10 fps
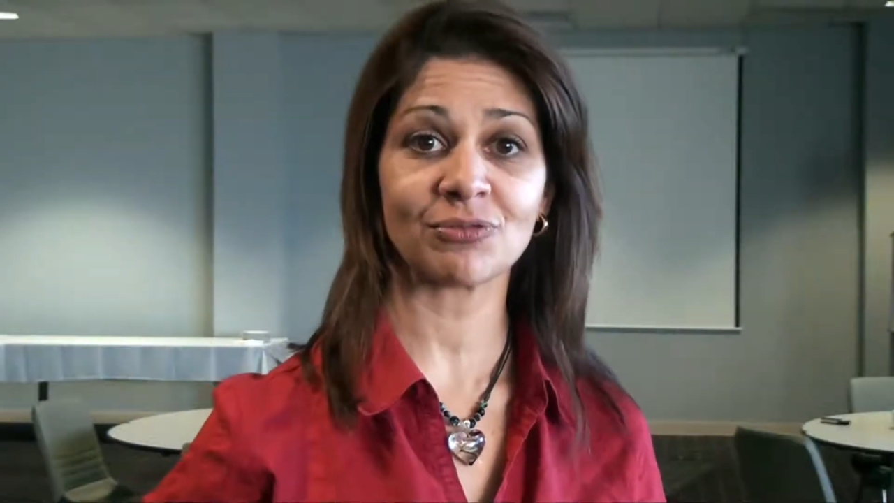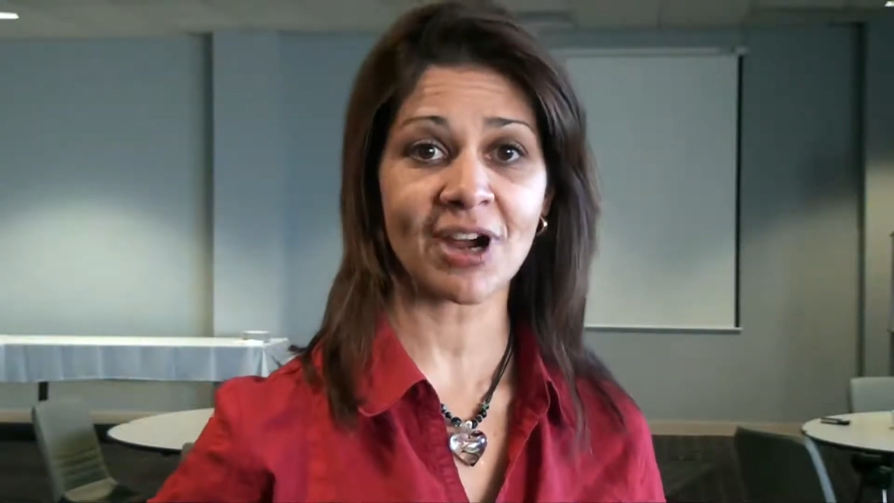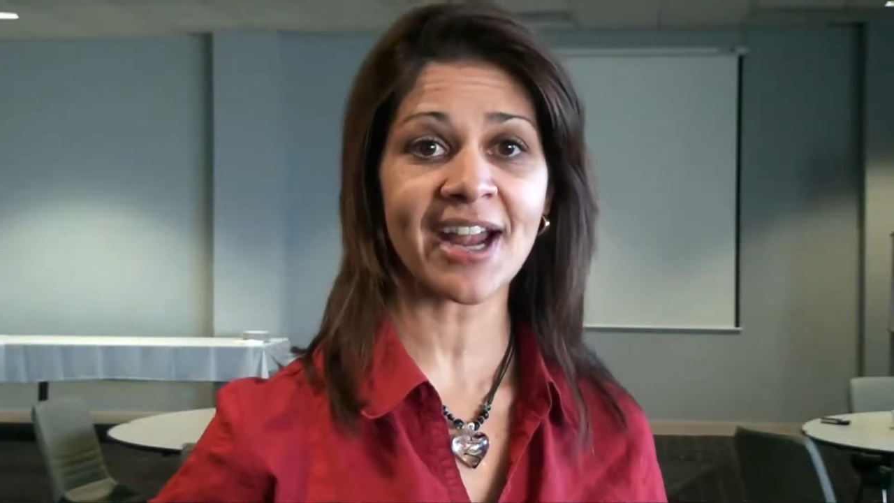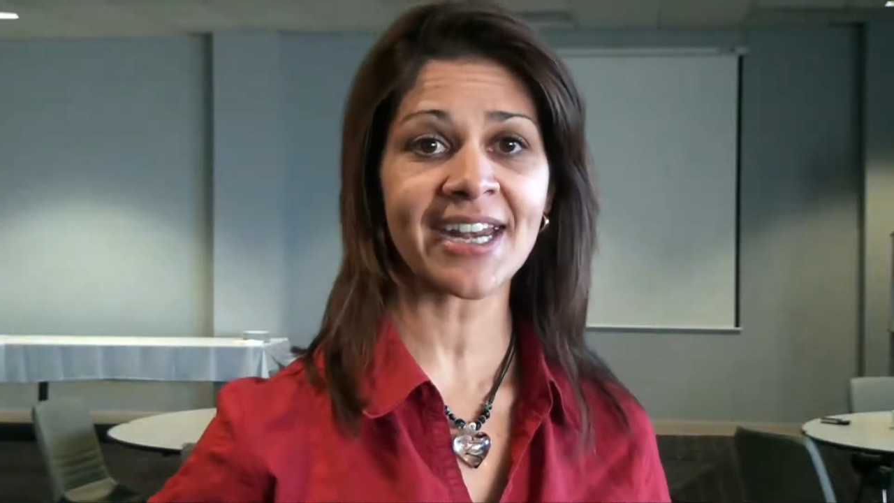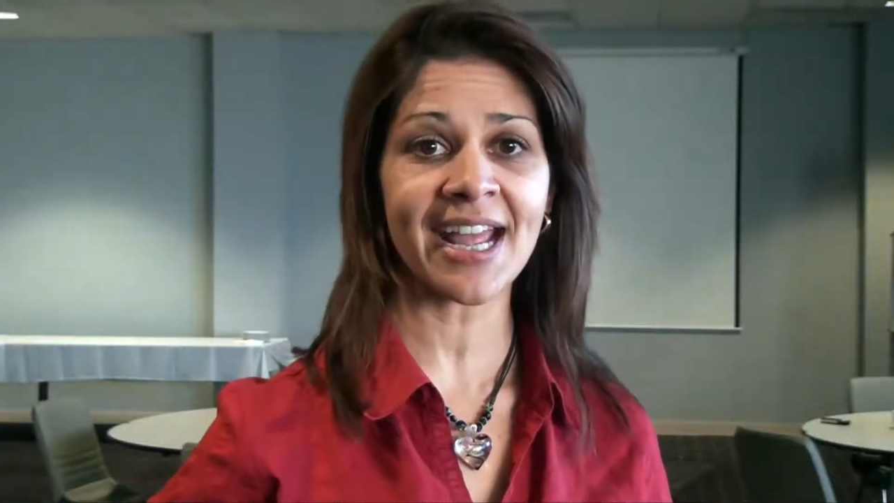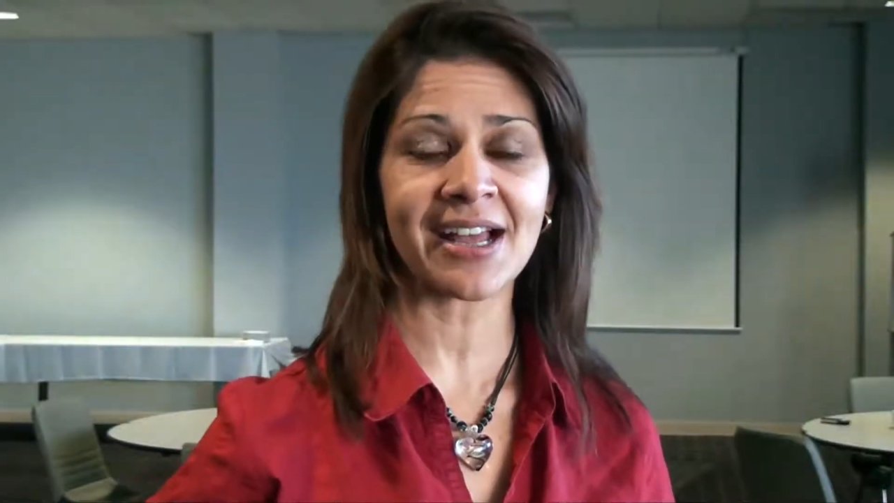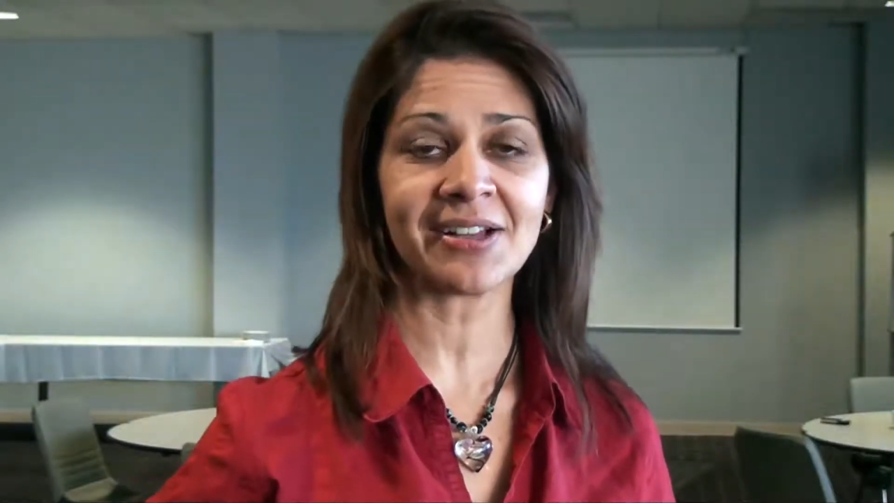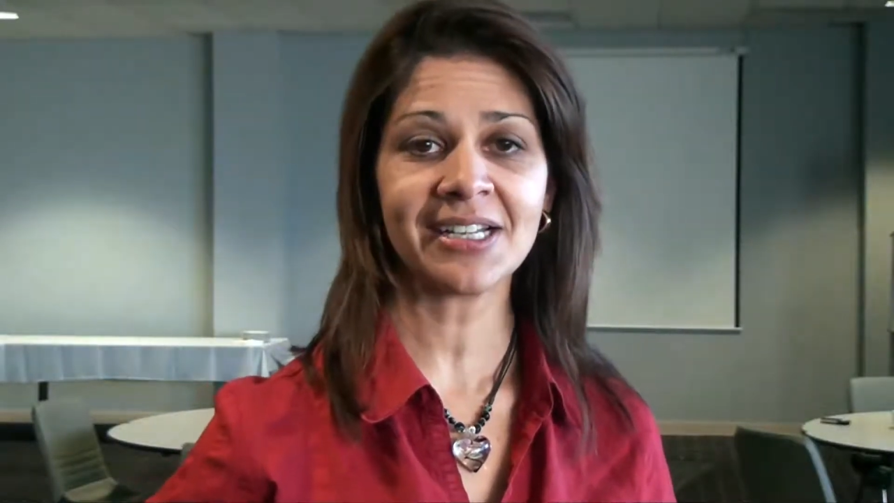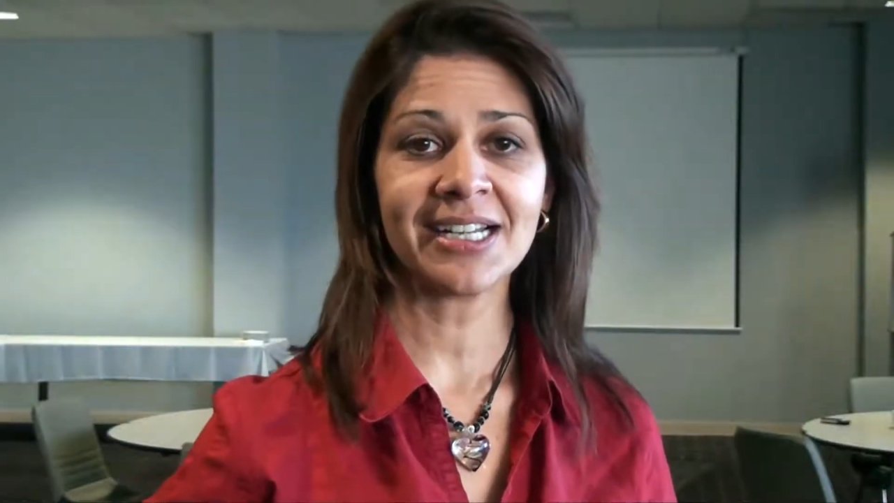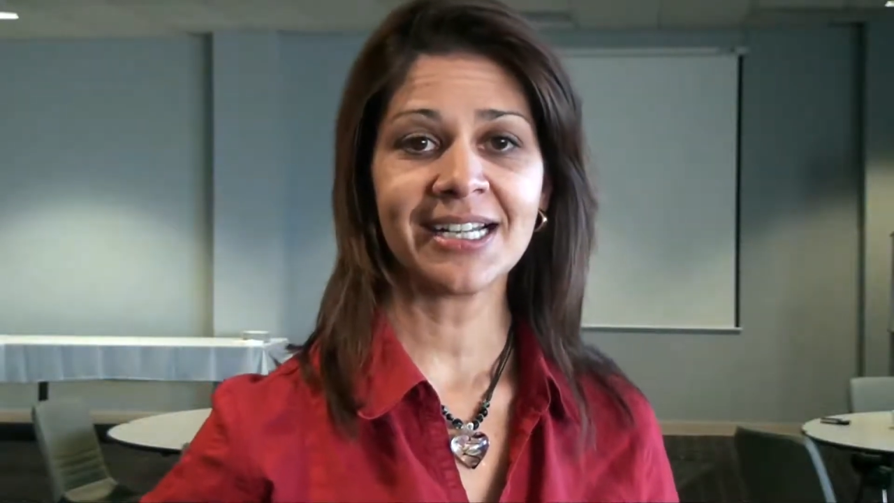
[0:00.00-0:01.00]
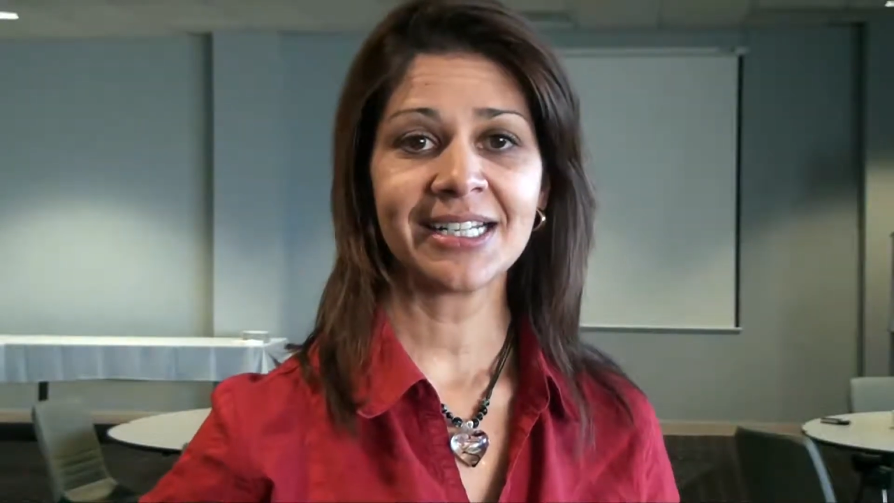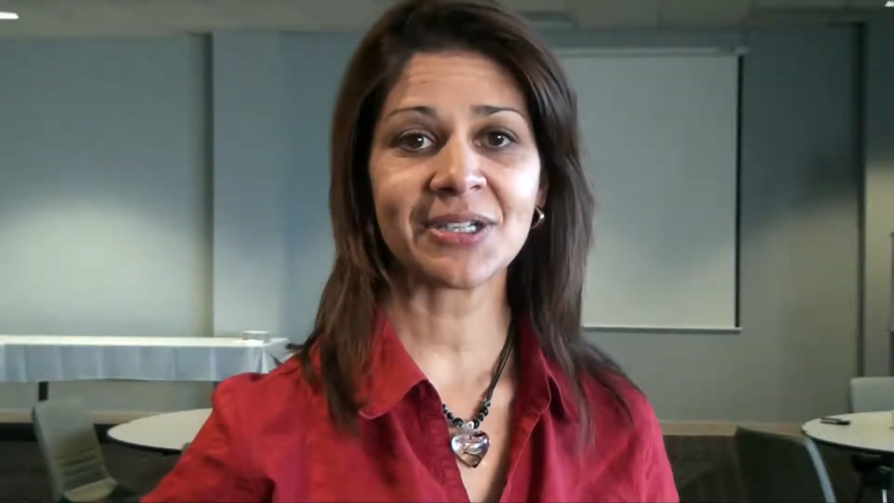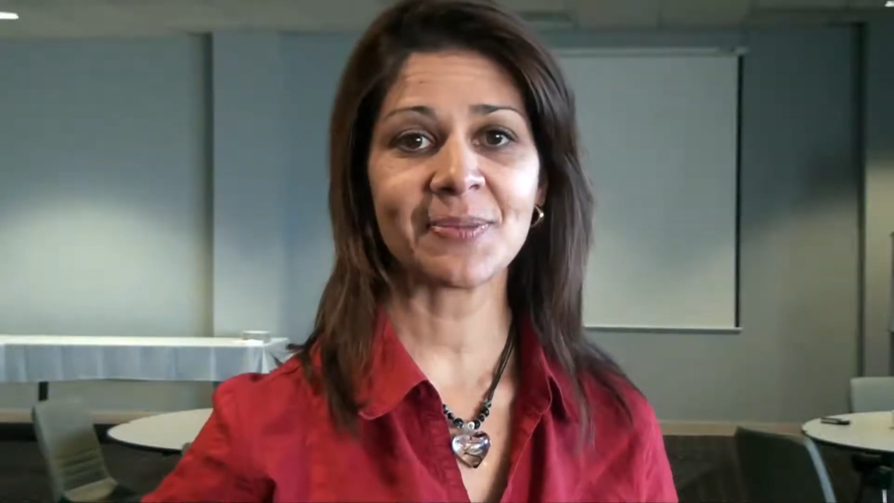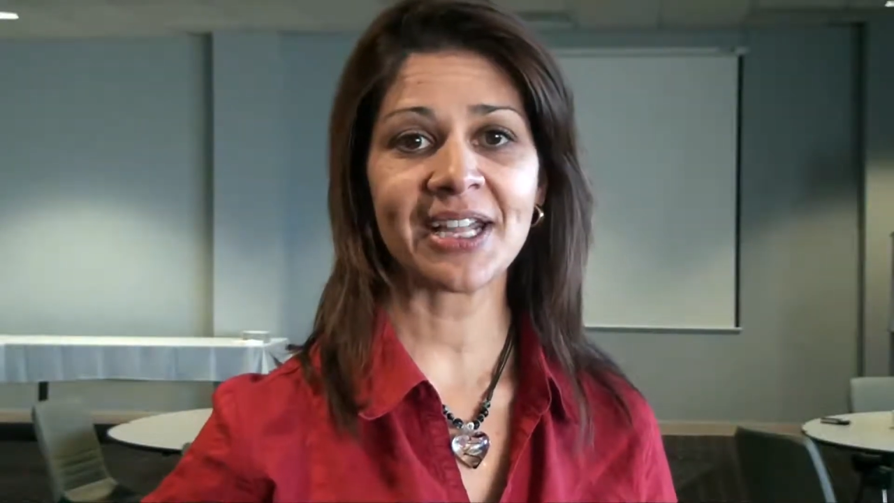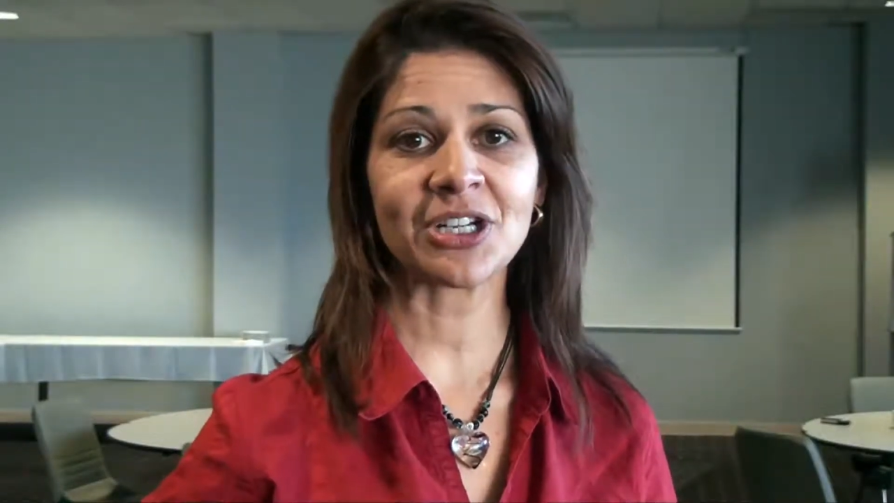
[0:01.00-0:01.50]
right now
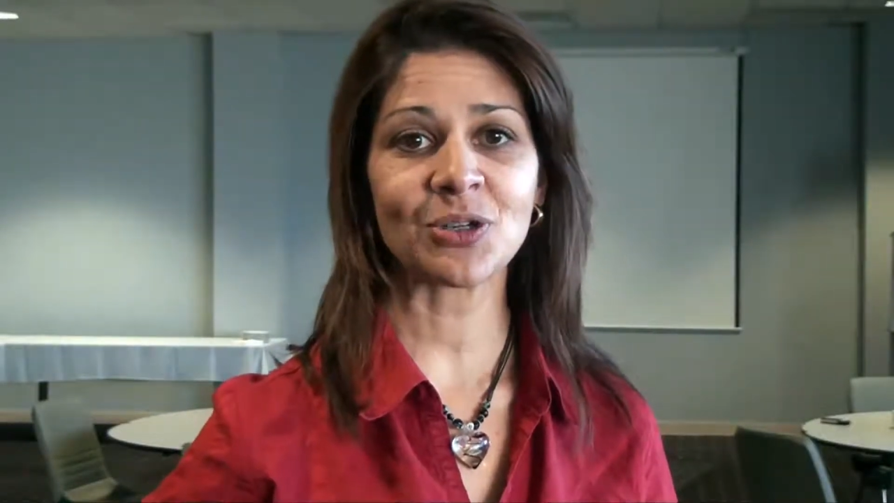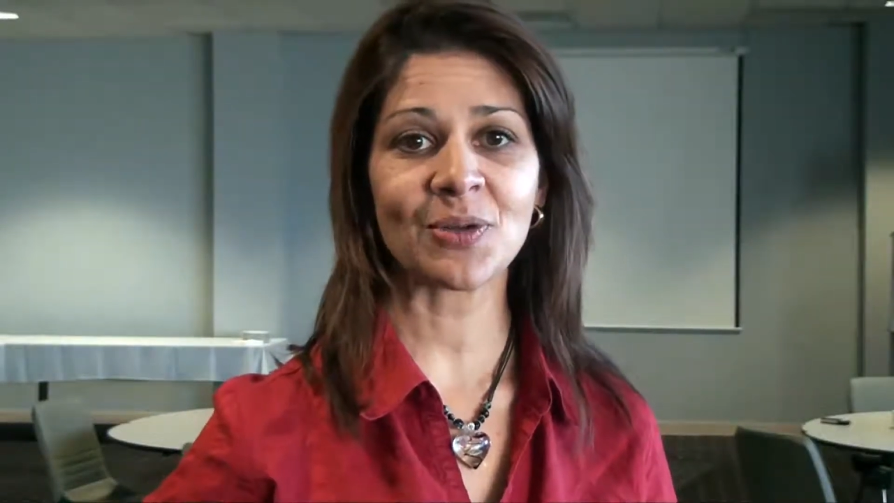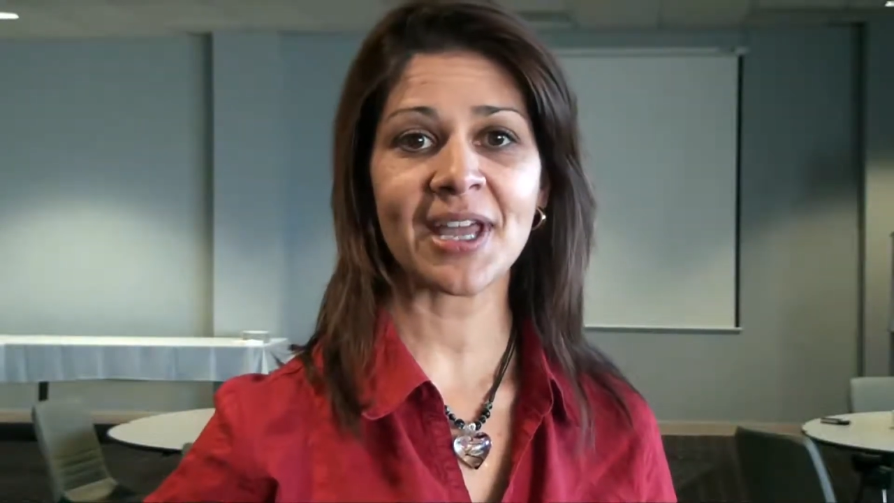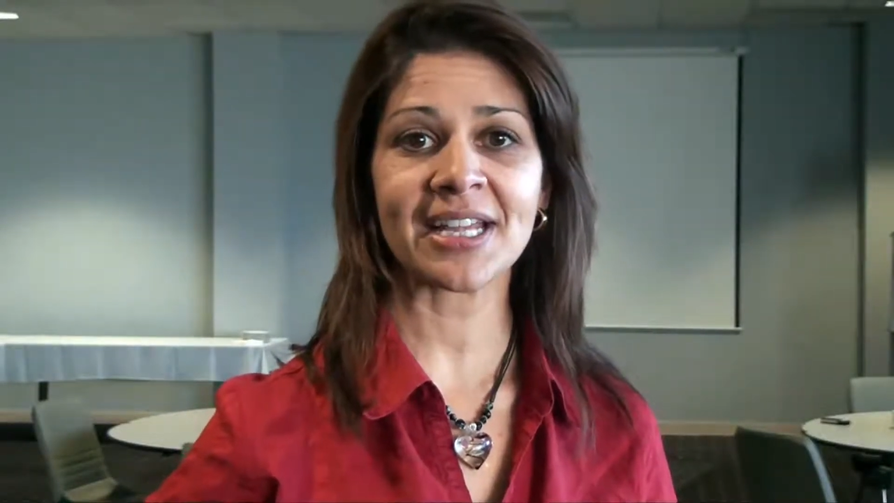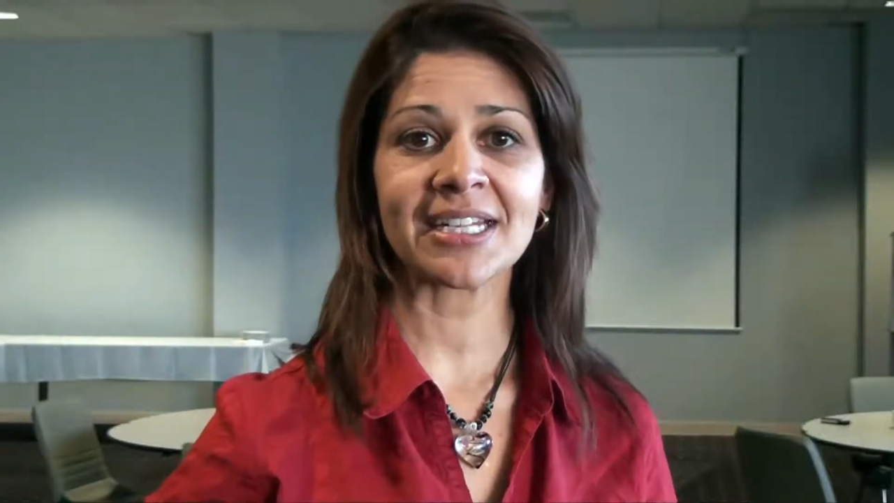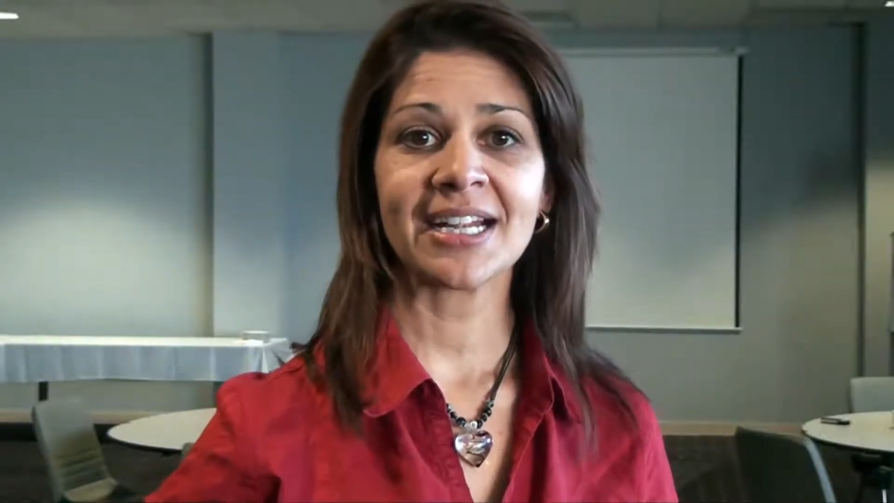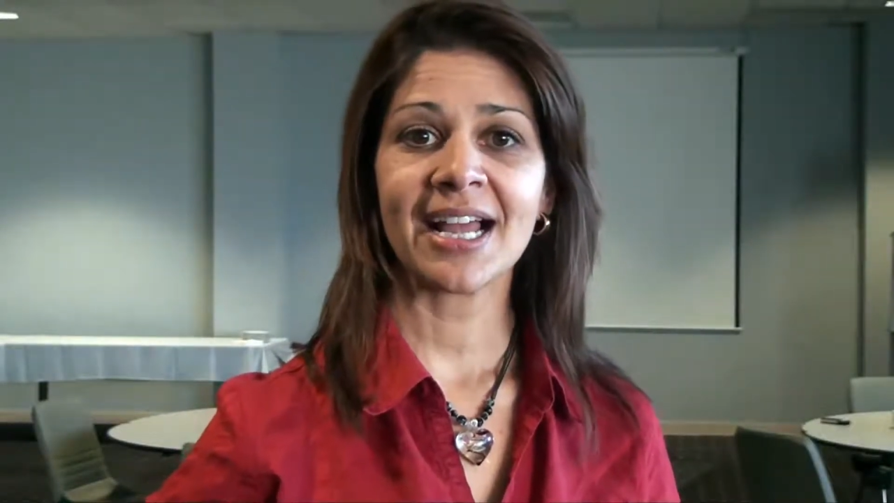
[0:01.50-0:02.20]
to make sure that